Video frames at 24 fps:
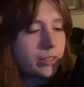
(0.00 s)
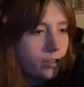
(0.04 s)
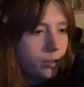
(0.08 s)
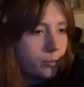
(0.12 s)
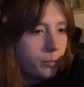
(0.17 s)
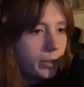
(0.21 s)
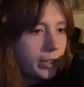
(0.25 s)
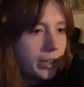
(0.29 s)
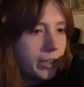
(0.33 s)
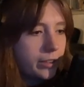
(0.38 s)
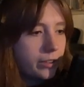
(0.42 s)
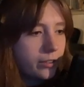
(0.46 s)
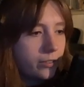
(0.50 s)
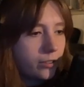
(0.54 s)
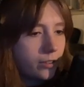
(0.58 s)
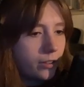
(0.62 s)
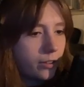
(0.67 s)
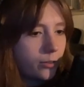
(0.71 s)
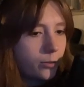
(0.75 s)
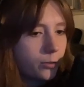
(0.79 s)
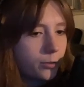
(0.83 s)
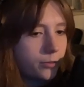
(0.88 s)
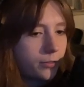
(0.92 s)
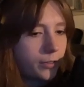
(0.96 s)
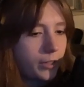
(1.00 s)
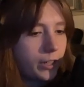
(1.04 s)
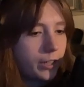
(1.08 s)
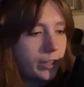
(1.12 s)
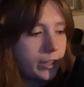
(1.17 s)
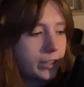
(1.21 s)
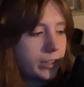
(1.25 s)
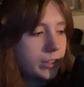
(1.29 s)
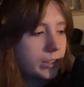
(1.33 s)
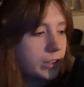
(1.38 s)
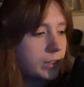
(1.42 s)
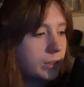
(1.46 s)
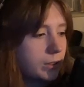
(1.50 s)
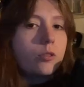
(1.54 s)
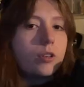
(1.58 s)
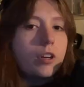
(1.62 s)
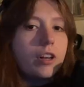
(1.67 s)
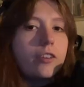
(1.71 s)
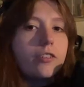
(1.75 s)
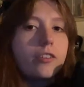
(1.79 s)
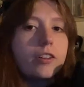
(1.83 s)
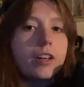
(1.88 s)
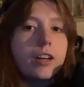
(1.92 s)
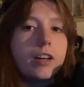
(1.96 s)
he's all mine to turn into a fairy. You know what's
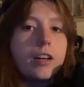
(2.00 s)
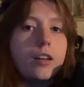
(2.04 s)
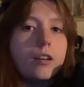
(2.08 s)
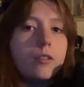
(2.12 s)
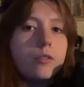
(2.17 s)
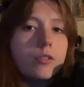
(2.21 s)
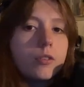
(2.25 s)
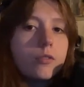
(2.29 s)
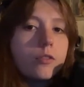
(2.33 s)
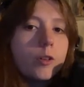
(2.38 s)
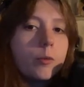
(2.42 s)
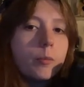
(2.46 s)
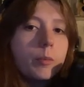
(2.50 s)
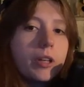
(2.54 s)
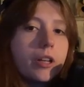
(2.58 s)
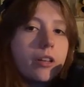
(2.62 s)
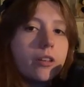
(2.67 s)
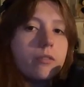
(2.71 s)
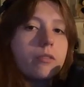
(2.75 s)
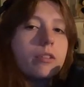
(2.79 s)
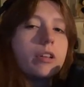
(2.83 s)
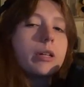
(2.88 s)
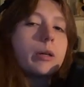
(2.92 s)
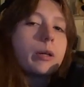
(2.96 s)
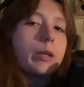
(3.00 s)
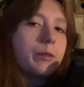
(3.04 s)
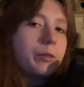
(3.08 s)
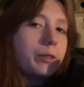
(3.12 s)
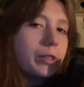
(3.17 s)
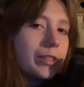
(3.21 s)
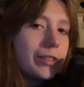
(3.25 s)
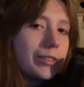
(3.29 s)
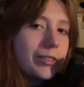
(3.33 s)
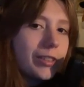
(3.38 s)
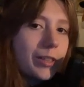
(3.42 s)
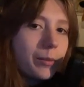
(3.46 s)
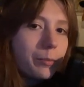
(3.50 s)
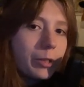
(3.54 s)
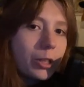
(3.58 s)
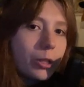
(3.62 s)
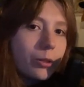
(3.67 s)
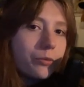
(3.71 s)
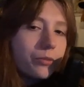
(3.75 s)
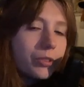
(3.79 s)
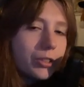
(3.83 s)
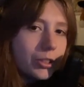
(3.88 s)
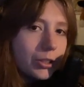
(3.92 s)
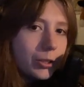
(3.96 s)
crazy? I have to film another video after this, and I've
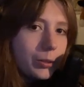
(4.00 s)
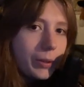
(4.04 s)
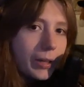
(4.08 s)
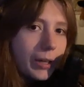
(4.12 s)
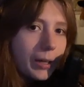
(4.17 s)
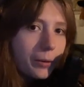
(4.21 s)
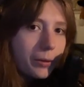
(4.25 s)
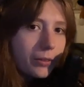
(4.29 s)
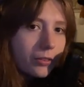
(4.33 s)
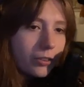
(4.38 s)
been going for 2